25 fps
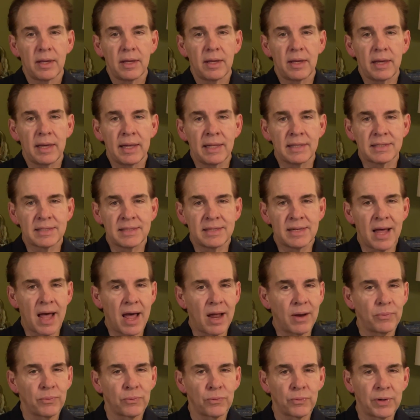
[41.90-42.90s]
It's
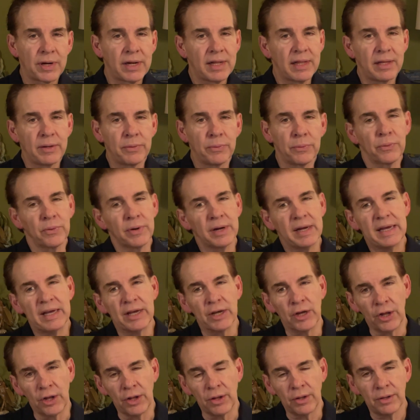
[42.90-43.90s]
not really
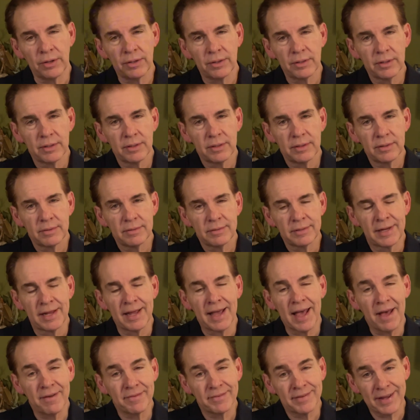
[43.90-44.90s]
real to
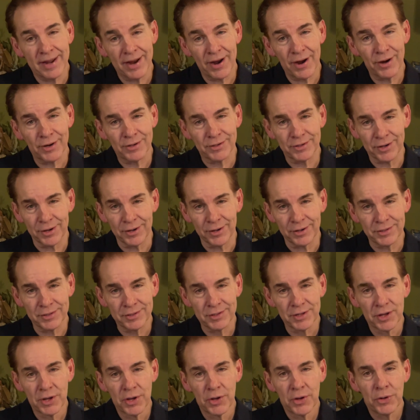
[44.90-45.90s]
have
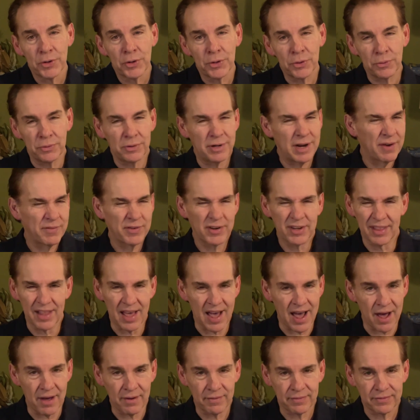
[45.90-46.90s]
characters who never
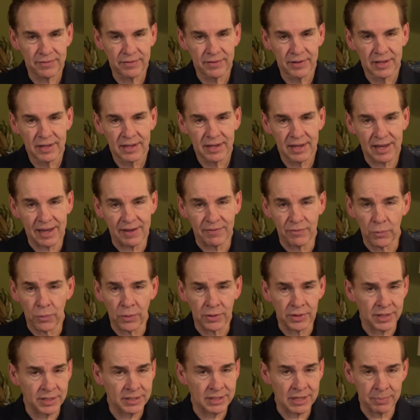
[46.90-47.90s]
laugh, even
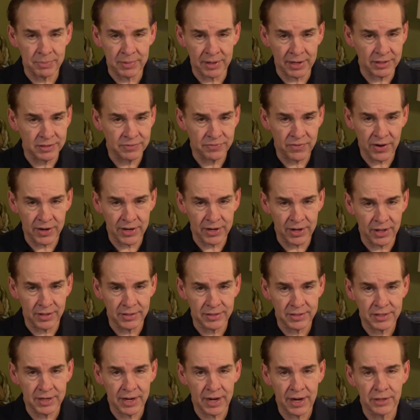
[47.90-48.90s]
when something is funny on
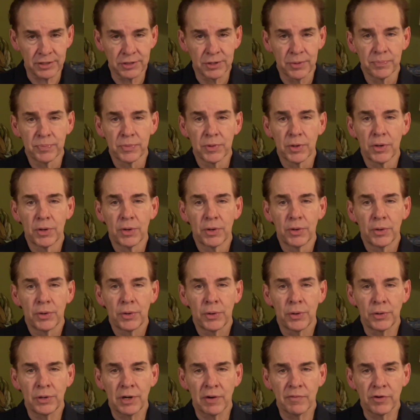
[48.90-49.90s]
stage,
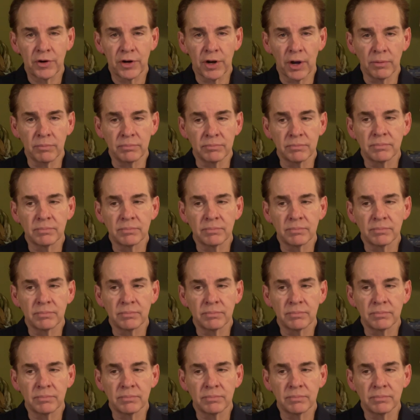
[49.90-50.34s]
who never go,